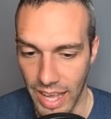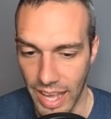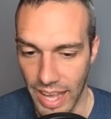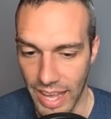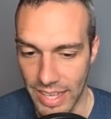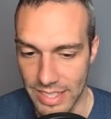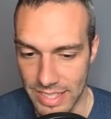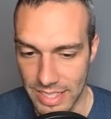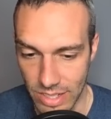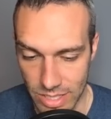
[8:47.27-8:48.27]
and
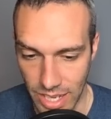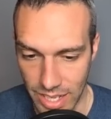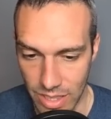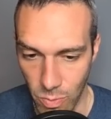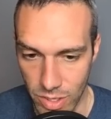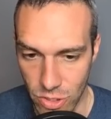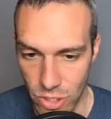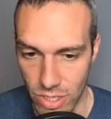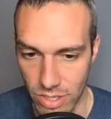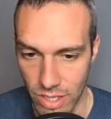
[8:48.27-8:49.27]
still take it in the one
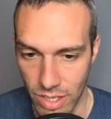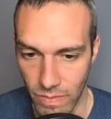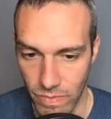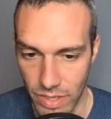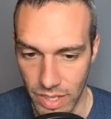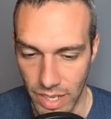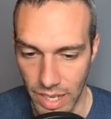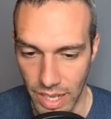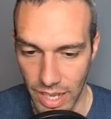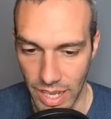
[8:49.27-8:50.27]
shield.
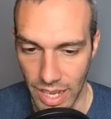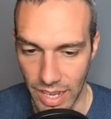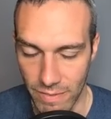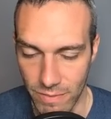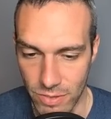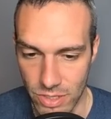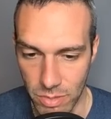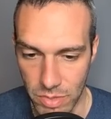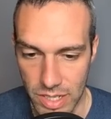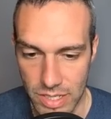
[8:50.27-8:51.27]
And for some
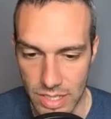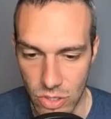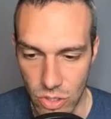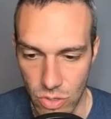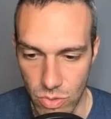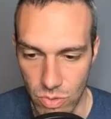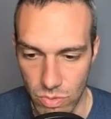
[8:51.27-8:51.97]
reason, you